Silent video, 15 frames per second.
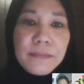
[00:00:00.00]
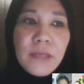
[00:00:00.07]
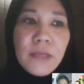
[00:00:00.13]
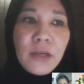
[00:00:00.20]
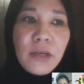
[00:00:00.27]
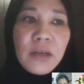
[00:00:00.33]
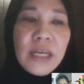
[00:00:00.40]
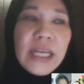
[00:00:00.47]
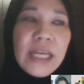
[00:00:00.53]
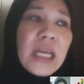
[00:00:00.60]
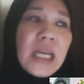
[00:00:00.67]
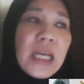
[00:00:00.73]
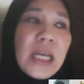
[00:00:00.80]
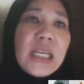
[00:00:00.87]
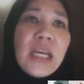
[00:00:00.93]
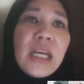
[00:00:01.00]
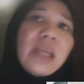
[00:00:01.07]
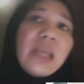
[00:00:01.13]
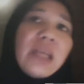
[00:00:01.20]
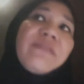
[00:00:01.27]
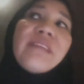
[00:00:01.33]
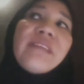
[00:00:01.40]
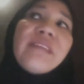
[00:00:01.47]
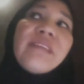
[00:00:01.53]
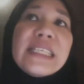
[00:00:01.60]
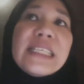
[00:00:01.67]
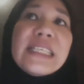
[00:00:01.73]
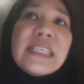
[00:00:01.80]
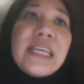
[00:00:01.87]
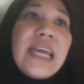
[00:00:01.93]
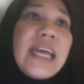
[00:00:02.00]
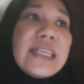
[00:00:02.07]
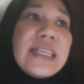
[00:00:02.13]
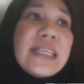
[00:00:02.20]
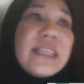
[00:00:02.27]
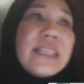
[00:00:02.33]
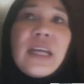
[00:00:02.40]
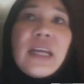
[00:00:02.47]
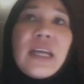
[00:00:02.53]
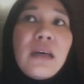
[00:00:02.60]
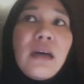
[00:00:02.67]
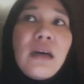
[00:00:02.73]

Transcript: All right. Now, if that is the case, then